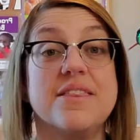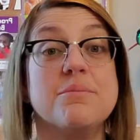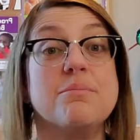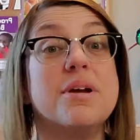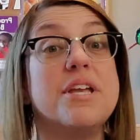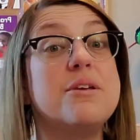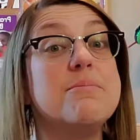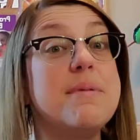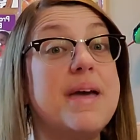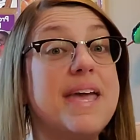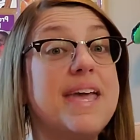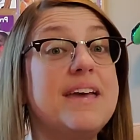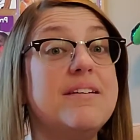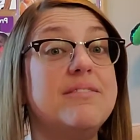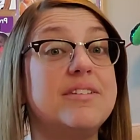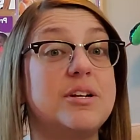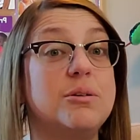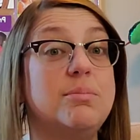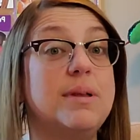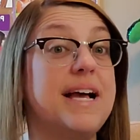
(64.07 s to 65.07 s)
but you may have
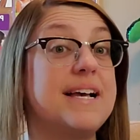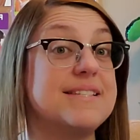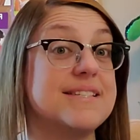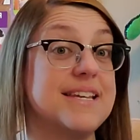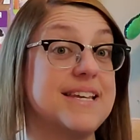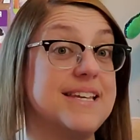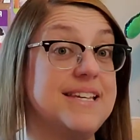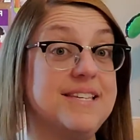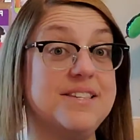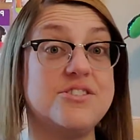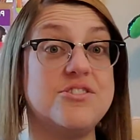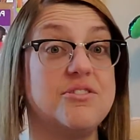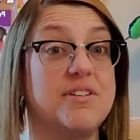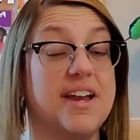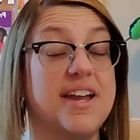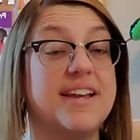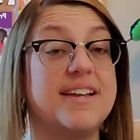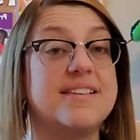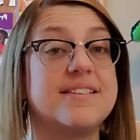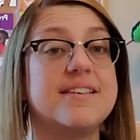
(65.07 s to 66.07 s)
little plastic Easter
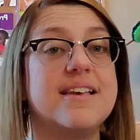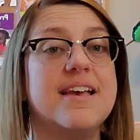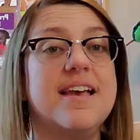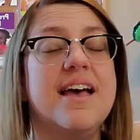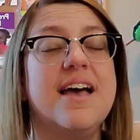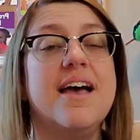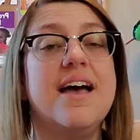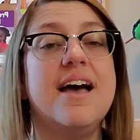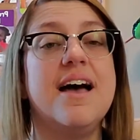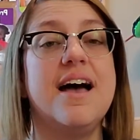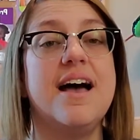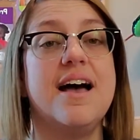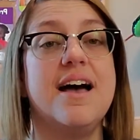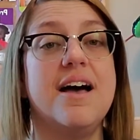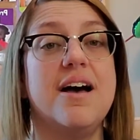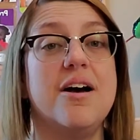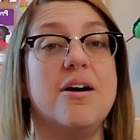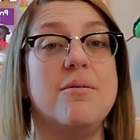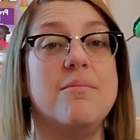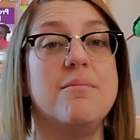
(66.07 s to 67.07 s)
eggs.
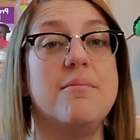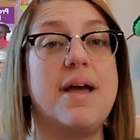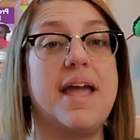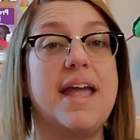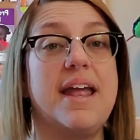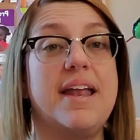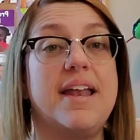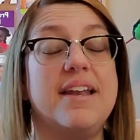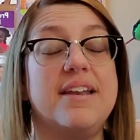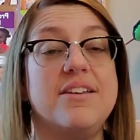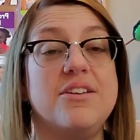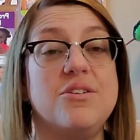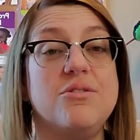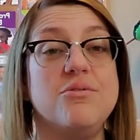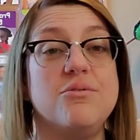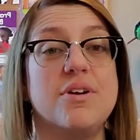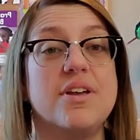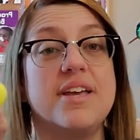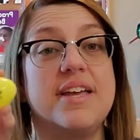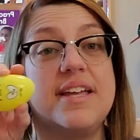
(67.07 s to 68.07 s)
And
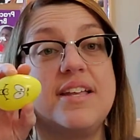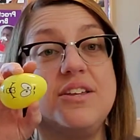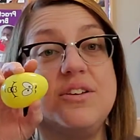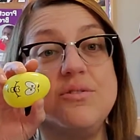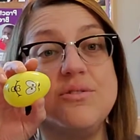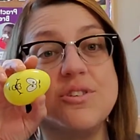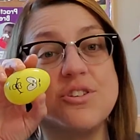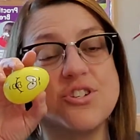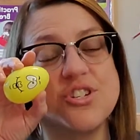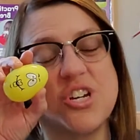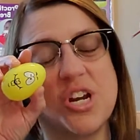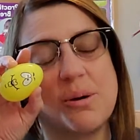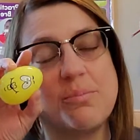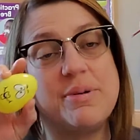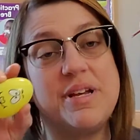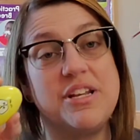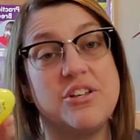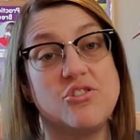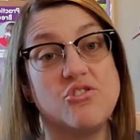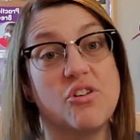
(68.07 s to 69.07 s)
you can use a
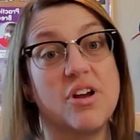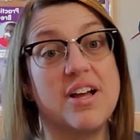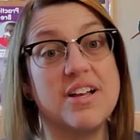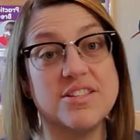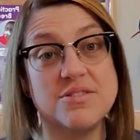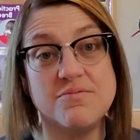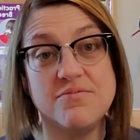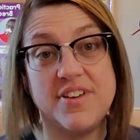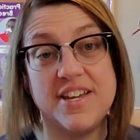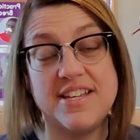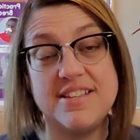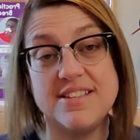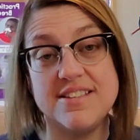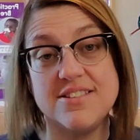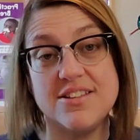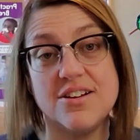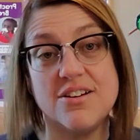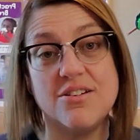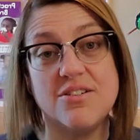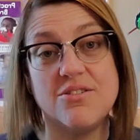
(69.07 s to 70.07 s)
Sharpie to draw some faces
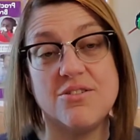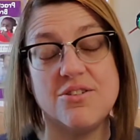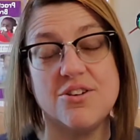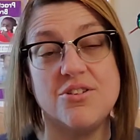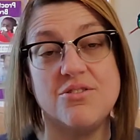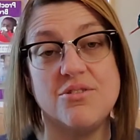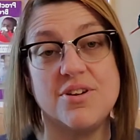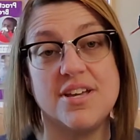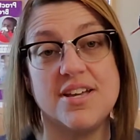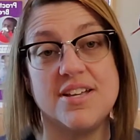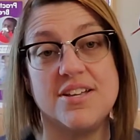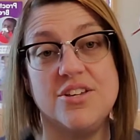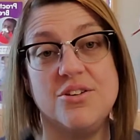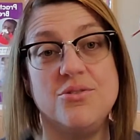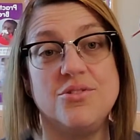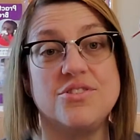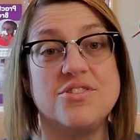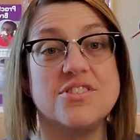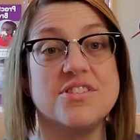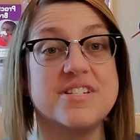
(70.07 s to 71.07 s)
on, or you can
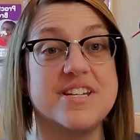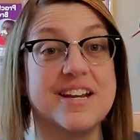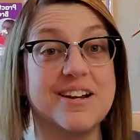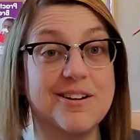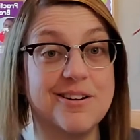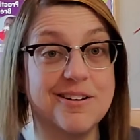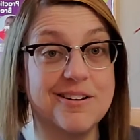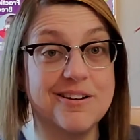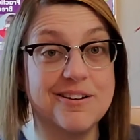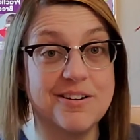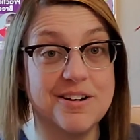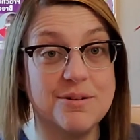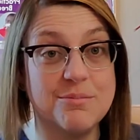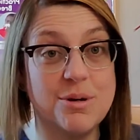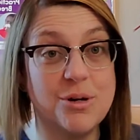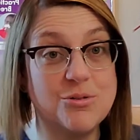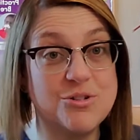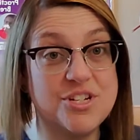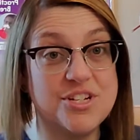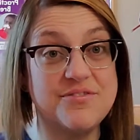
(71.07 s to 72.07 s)
use sticker
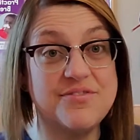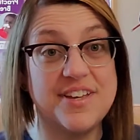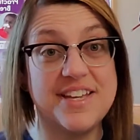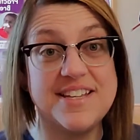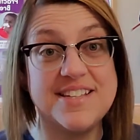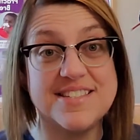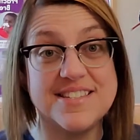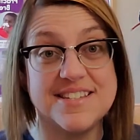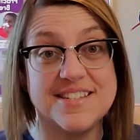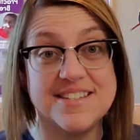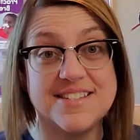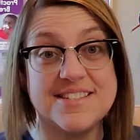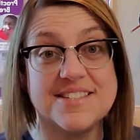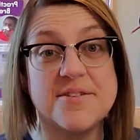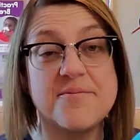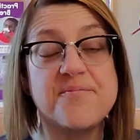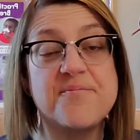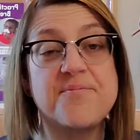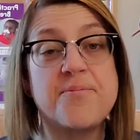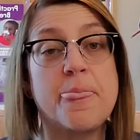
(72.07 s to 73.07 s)
emoji faces
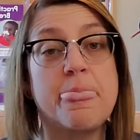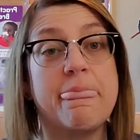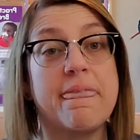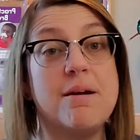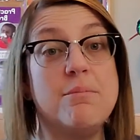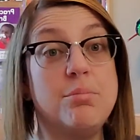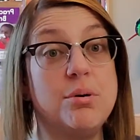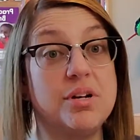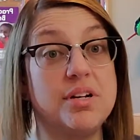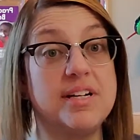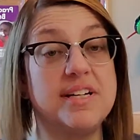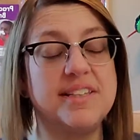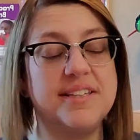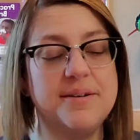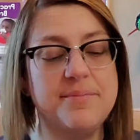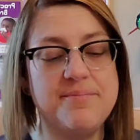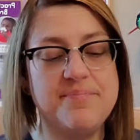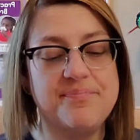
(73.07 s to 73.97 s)
and put on them.